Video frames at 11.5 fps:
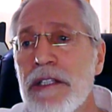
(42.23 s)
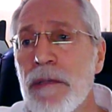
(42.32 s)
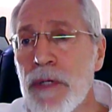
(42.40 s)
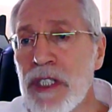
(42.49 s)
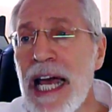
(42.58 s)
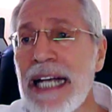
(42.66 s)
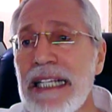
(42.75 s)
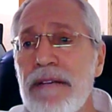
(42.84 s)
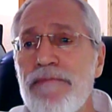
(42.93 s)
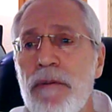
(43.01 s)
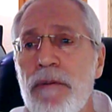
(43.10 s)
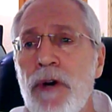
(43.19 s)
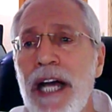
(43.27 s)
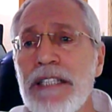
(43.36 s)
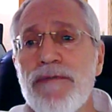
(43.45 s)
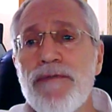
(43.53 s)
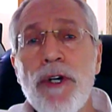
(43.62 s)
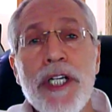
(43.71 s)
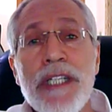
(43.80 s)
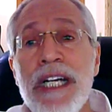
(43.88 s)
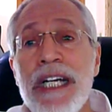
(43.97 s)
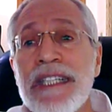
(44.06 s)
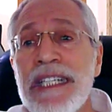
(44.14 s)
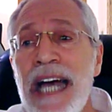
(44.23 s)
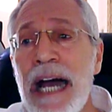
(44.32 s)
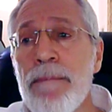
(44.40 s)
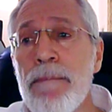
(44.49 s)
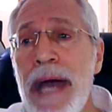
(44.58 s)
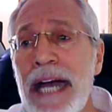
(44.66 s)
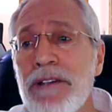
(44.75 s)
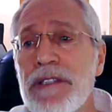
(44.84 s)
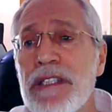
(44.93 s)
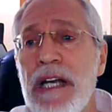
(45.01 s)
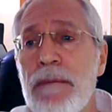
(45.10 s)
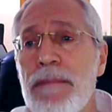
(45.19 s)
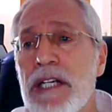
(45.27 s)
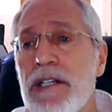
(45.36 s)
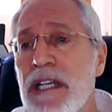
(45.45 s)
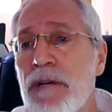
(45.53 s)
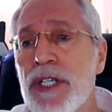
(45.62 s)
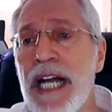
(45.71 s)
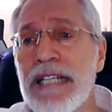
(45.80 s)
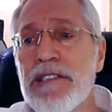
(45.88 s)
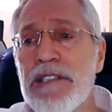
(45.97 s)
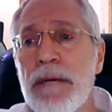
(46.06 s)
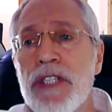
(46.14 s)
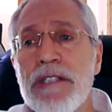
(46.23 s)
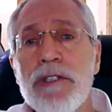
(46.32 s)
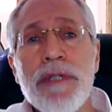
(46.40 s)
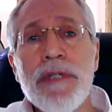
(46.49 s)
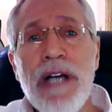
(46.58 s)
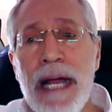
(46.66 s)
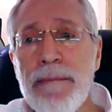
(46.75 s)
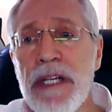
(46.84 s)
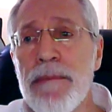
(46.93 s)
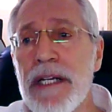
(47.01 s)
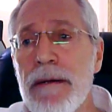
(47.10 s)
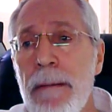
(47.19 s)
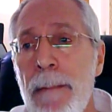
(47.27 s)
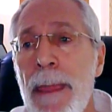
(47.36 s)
to protect them from price fraud did not matter to them because they were not subject to a time limit.